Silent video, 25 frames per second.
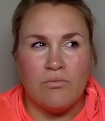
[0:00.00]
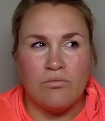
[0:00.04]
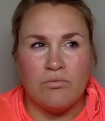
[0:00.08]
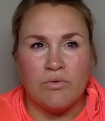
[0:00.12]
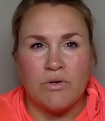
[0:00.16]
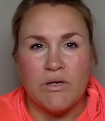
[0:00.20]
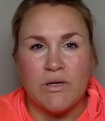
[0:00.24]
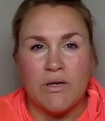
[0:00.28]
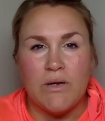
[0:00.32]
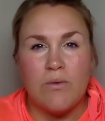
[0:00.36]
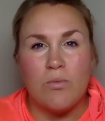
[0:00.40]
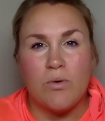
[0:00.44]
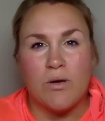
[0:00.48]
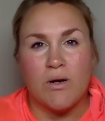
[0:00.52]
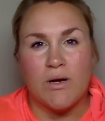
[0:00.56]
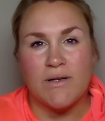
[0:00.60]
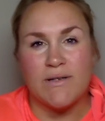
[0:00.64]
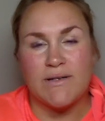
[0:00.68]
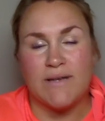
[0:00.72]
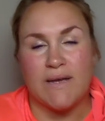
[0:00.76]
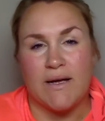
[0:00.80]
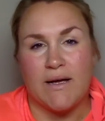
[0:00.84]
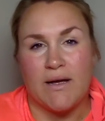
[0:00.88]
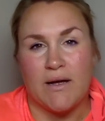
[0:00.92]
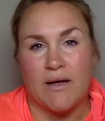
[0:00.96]
really
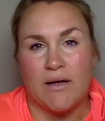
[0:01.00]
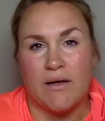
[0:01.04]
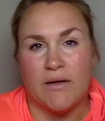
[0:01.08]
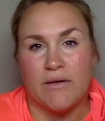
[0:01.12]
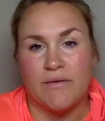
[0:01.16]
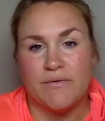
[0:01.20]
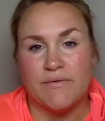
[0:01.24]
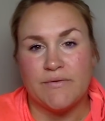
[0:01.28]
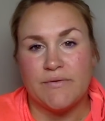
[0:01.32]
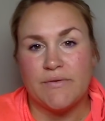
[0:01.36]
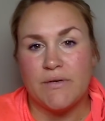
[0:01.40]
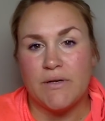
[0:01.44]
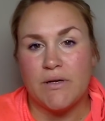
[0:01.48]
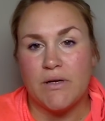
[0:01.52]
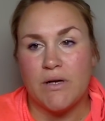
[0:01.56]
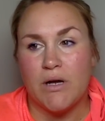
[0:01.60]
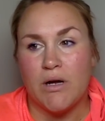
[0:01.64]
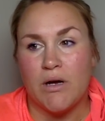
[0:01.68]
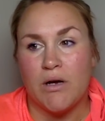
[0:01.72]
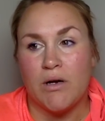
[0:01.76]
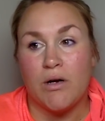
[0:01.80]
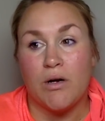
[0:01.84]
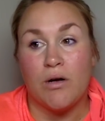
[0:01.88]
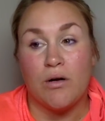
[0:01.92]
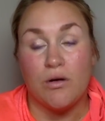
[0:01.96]
wanted to have
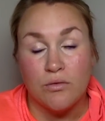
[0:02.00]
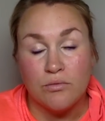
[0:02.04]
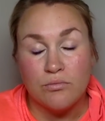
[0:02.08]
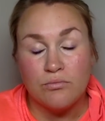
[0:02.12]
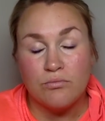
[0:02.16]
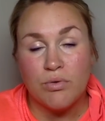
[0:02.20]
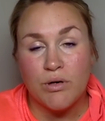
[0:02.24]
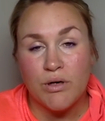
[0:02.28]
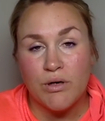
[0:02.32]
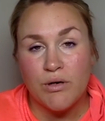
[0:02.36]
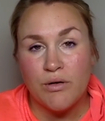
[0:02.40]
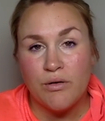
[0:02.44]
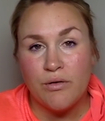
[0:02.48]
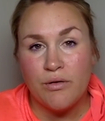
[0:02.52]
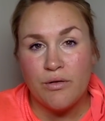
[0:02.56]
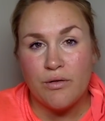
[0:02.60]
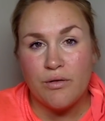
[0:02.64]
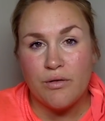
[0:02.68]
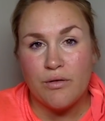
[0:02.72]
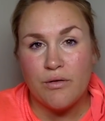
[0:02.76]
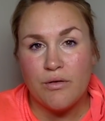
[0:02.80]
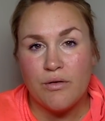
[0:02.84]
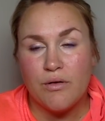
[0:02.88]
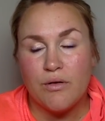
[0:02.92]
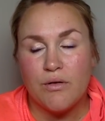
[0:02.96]
a home birth,
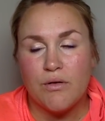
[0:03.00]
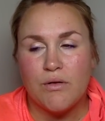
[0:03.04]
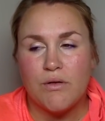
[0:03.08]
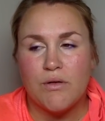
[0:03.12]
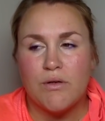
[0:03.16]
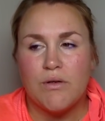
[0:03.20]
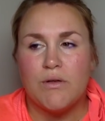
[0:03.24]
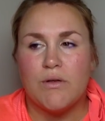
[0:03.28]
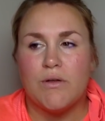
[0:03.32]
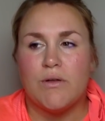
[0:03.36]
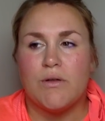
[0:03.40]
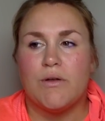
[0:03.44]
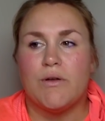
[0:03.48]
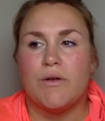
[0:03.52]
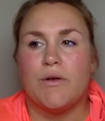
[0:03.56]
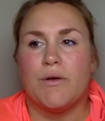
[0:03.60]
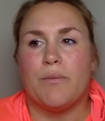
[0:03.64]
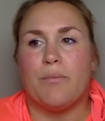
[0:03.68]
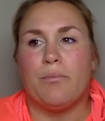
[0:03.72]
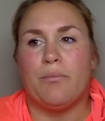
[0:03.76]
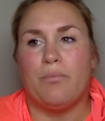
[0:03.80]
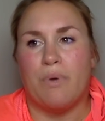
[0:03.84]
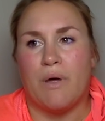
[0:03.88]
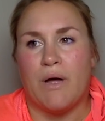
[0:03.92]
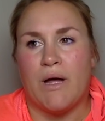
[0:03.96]

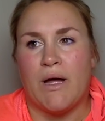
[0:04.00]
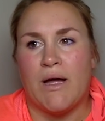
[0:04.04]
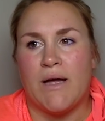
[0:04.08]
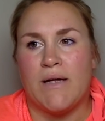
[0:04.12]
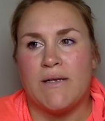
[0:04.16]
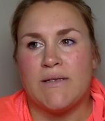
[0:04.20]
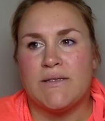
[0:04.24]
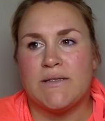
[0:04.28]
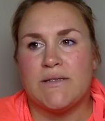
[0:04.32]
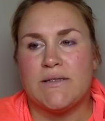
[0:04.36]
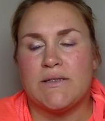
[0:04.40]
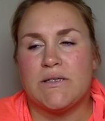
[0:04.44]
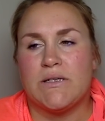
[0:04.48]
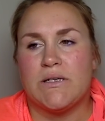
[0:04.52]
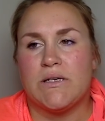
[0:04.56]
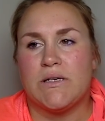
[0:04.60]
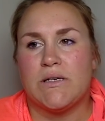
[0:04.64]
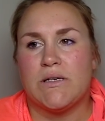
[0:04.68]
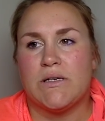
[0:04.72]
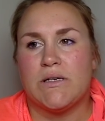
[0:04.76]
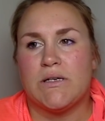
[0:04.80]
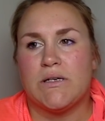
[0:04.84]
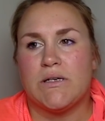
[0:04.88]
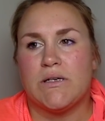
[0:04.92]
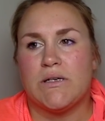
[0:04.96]
but,
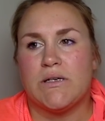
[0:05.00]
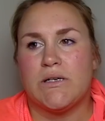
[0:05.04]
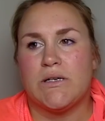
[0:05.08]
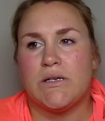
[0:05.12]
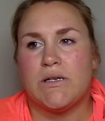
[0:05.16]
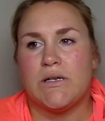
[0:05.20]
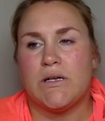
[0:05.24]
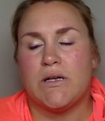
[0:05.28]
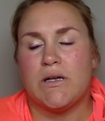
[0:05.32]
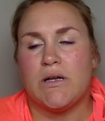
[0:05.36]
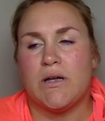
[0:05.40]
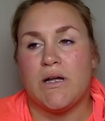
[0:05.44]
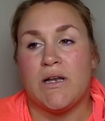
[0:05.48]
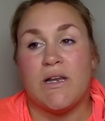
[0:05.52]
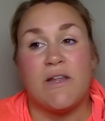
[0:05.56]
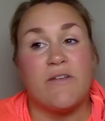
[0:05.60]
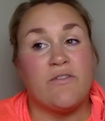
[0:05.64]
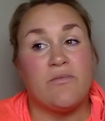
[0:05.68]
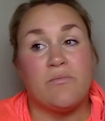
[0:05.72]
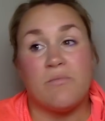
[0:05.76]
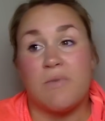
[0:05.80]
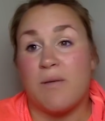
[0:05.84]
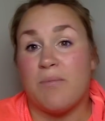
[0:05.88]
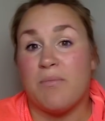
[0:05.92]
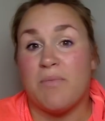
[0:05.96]
and
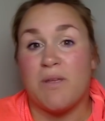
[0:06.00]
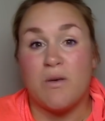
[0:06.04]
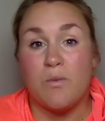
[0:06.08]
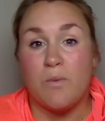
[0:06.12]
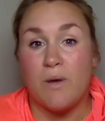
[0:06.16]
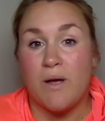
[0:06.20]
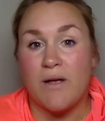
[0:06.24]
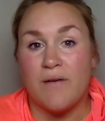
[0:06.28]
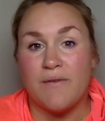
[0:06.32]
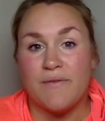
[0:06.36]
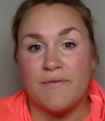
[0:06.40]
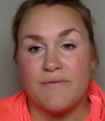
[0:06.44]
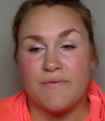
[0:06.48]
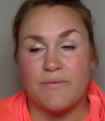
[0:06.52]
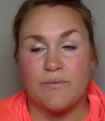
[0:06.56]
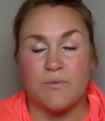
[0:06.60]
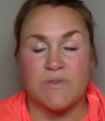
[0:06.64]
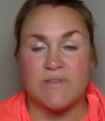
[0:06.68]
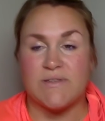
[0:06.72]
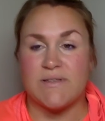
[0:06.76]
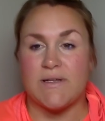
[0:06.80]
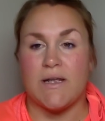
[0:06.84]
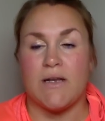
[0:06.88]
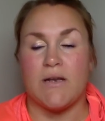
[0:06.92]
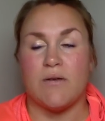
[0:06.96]
even my midwife
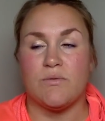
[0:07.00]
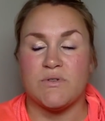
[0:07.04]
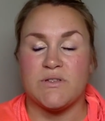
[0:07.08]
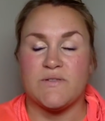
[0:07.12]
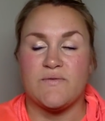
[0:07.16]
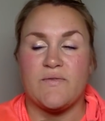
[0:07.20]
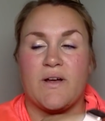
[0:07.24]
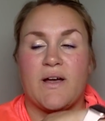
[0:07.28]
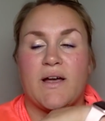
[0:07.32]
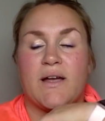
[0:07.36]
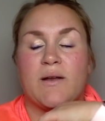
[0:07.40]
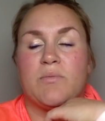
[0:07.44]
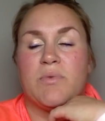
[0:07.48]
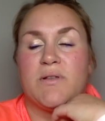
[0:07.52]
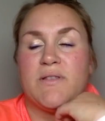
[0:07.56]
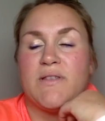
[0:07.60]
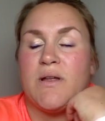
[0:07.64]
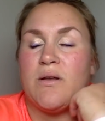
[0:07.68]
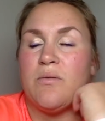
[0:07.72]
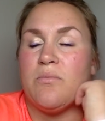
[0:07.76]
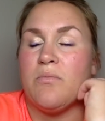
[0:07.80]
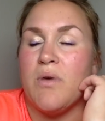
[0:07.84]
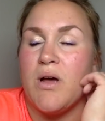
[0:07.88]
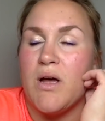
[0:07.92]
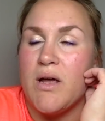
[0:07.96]
was saying it was fine, but
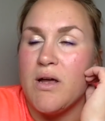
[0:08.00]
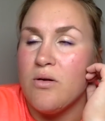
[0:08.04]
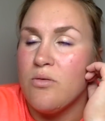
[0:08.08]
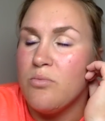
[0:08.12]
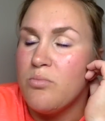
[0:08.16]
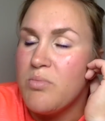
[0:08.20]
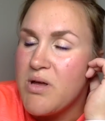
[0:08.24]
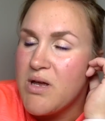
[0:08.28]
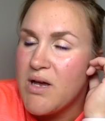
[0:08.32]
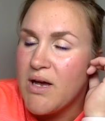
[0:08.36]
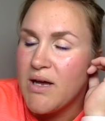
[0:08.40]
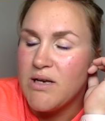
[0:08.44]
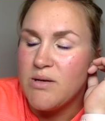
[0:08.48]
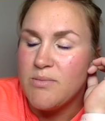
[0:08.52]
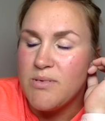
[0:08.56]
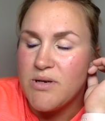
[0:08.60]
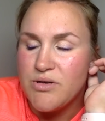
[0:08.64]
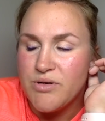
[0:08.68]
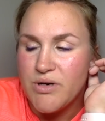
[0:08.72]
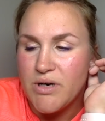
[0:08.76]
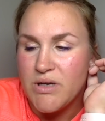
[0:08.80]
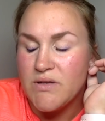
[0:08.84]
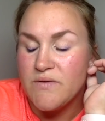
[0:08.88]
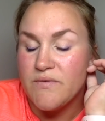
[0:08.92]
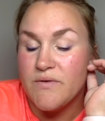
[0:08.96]
then my OB had to be
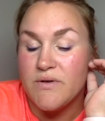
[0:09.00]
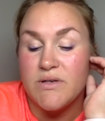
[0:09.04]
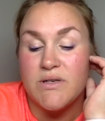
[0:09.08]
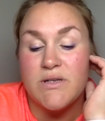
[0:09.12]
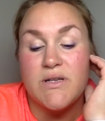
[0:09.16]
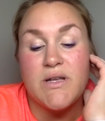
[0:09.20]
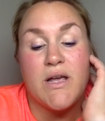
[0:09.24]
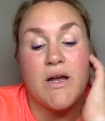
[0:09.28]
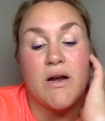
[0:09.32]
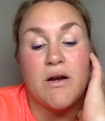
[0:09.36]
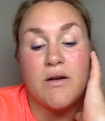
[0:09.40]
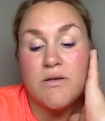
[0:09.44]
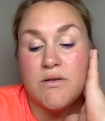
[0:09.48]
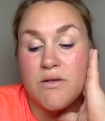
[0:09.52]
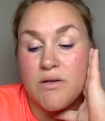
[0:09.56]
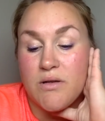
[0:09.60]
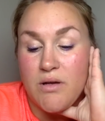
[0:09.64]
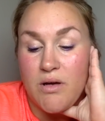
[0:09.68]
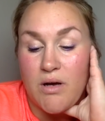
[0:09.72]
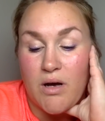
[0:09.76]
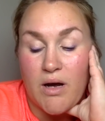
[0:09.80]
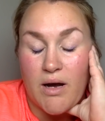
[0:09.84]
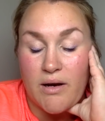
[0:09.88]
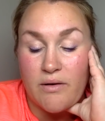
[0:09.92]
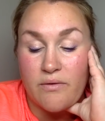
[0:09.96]
transferred to care to
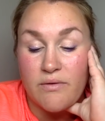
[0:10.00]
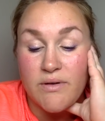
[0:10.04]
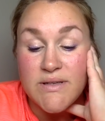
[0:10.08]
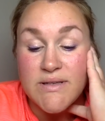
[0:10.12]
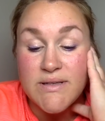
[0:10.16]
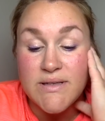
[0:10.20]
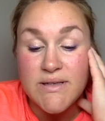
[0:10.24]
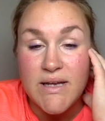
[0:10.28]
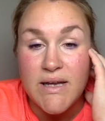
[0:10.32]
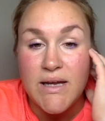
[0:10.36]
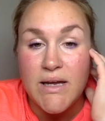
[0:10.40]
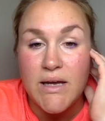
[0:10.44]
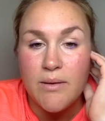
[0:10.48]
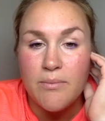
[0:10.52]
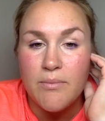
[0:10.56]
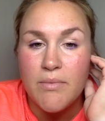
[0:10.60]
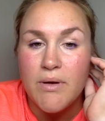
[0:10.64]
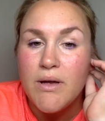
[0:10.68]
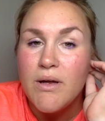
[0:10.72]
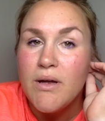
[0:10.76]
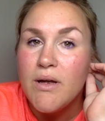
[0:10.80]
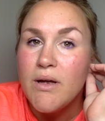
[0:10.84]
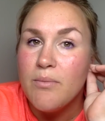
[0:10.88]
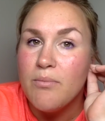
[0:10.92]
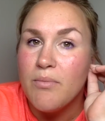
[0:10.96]
the high-risk team.
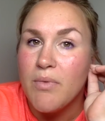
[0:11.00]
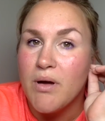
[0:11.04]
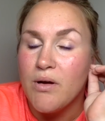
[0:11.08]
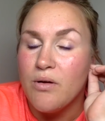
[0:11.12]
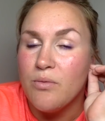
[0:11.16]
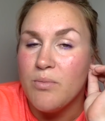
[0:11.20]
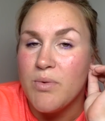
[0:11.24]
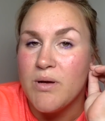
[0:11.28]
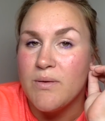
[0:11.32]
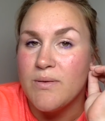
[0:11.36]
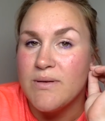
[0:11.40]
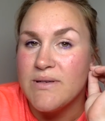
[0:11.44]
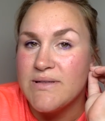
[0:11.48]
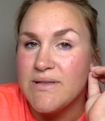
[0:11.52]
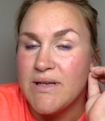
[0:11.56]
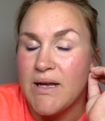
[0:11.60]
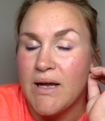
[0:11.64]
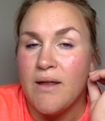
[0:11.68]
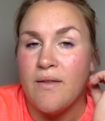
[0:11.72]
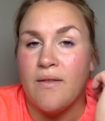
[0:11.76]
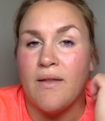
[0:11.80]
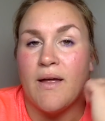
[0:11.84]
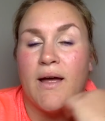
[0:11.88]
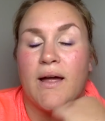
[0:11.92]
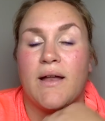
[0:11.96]
My OB was
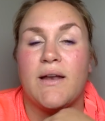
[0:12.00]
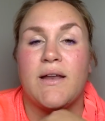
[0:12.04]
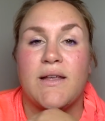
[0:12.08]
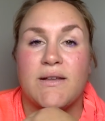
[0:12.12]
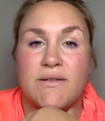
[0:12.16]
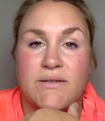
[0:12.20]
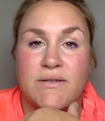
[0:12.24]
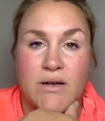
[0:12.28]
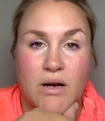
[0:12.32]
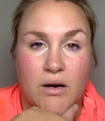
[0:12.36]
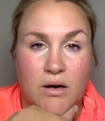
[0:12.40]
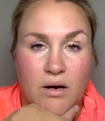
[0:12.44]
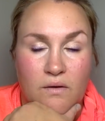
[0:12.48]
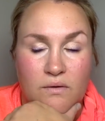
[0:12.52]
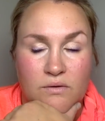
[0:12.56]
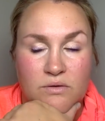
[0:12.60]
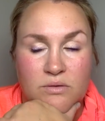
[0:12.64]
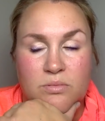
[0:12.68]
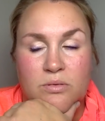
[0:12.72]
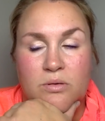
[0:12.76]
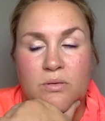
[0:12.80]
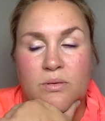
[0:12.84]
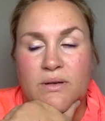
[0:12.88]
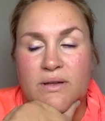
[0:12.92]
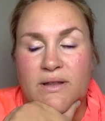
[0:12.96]
saying that he's not
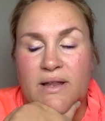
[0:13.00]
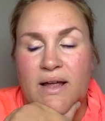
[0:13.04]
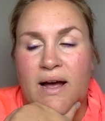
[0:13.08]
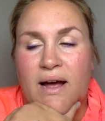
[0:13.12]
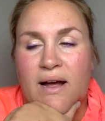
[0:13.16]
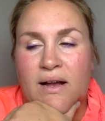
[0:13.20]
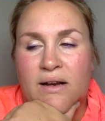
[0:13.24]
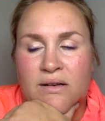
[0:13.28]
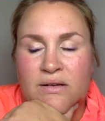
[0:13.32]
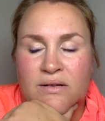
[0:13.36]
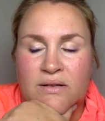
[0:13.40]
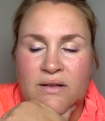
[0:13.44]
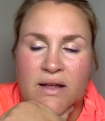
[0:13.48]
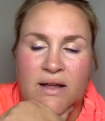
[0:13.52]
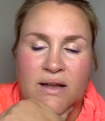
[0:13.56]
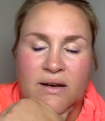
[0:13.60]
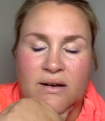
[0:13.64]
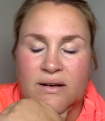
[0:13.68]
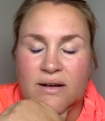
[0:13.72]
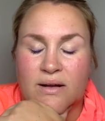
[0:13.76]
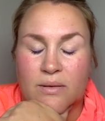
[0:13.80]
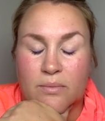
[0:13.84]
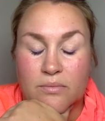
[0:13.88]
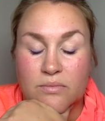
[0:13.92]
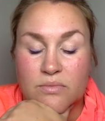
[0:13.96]
comfortable with that, and they
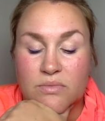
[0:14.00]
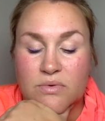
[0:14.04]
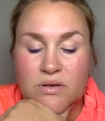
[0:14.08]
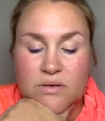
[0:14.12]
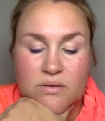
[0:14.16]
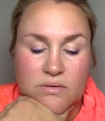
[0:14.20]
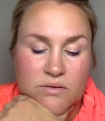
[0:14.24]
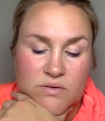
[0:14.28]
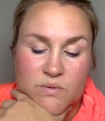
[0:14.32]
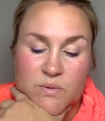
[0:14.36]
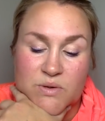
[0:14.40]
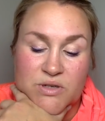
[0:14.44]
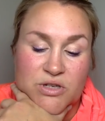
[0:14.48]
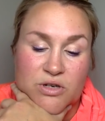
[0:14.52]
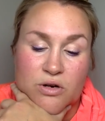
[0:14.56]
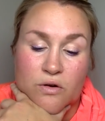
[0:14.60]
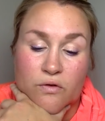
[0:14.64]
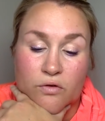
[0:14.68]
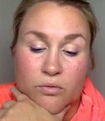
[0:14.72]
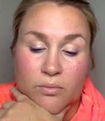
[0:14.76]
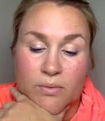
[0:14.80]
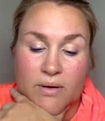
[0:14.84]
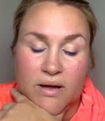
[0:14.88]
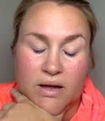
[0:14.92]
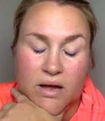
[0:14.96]
ended up switching
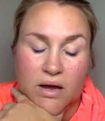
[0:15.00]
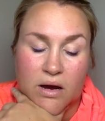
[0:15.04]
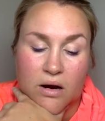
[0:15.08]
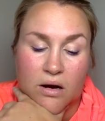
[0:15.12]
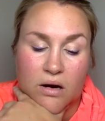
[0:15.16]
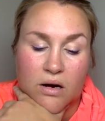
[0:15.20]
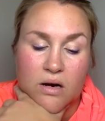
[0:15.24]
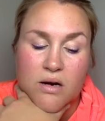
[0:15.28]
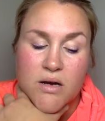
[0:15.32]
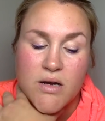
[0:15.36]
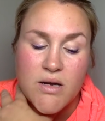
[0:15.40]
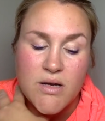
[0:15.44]
over my care.